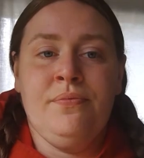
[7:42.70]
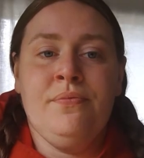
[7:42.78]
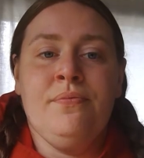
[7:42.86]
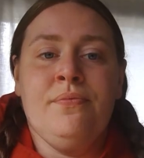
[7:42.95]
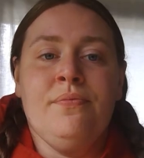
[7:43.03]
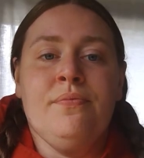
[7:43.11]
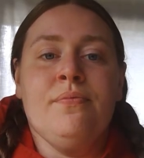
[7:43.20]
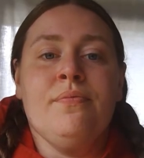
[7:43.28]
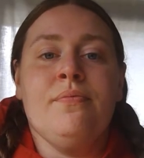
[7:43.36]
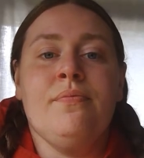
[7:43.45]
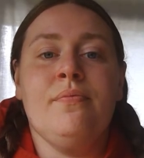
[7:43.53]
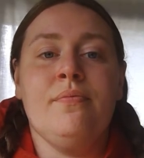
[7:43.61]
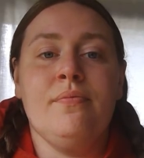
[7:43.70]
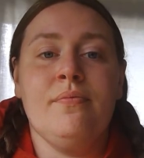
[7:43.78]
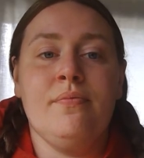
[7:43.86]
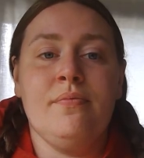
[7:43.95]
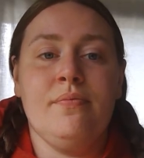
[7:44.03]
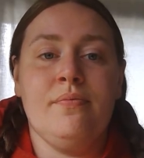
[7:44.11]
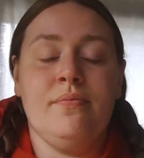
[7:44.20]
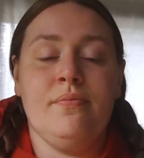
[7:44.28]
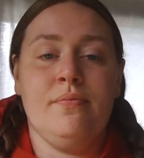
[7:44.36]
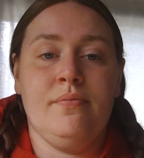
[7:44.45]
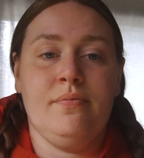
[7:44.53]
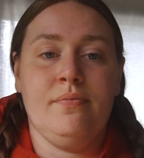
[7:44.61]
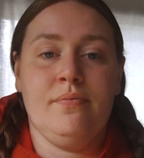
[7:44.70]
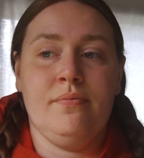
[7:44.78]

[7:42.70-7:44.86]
Nobody speaks.